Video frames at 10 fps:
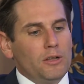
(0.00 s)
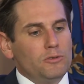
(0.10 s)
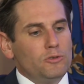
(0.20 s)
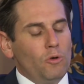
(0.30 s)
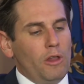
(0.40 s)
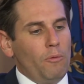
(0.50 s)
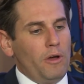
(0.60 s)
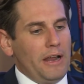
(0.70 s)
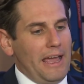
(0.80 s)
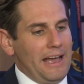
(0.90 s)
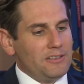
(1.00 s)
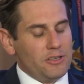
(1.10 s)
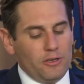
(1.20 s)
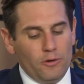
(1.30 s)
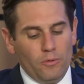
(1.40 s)
Joel, I want to
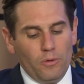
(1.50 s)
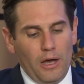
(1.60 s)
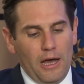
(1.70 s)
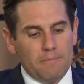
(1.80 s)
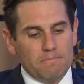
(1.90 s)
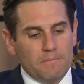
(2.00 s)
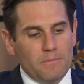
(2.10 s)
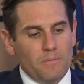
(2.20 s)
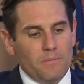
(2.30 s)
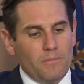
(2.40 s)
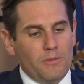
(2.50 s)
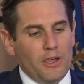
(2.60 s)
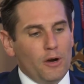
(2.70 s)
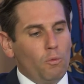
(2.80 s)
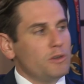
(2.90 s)
ask you,
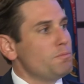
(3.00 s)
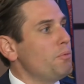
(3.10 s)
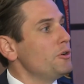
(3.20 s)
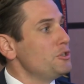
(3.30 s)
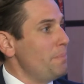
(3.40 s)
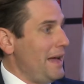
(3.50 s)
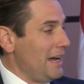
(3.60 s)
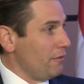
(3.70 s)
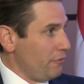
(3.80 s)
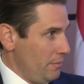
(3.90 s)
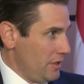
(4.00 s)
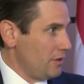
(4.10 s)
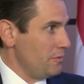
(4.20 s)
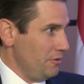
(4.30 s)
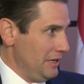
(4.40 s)
there was pushback from the
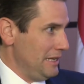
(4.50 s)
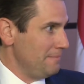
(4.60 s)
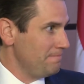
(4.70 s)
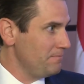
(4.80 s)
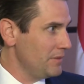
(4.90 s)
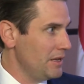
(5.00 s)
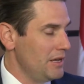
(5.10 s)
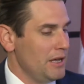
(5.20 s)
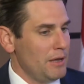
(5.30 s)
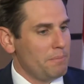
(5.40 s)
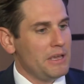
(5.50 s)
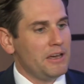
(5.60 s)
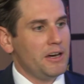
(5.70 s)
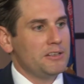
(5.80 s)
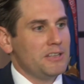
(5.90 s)
community
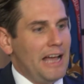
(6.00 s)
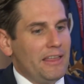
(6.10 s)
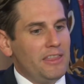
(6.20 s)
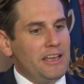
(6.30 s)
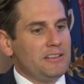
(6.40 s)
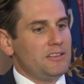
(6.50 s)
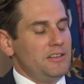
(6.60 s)
because I think it's a